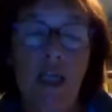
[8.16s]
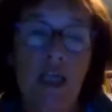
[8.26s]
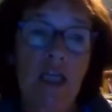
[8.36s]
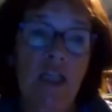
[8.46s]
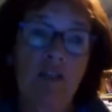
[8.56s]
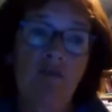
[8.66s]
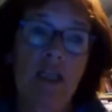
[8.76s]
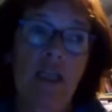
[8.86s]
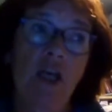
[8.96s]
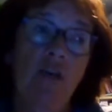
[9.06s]
tonight. I don't
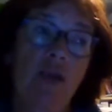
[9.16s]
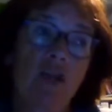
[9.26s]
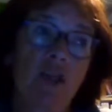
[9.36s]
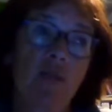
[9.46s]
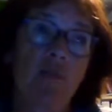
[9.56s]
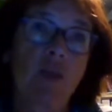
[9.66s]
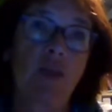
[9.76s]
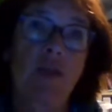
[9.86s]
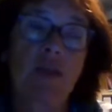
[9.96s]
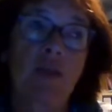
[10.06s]
really know, actually,
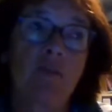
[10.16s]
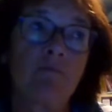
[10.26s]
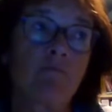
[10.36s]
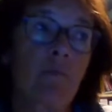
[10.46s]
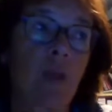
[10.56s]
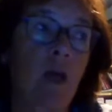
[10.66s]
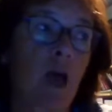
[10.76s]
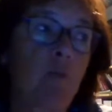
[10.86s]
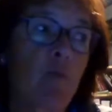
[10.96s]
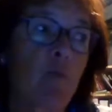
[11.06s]
because I
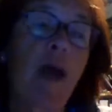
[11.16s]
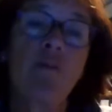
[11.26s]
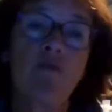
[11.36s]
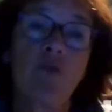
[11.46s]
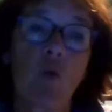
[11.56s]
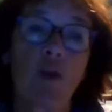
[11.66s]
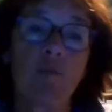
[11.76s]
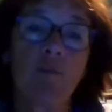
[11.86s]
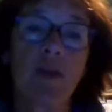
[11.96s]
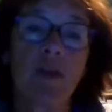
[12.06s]
prepare for
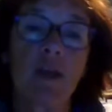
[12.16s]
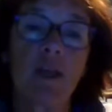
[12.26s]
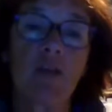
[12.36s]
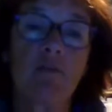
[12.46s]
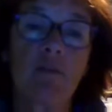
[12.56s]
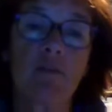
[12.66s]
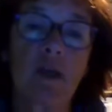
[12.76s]
them, but, you know,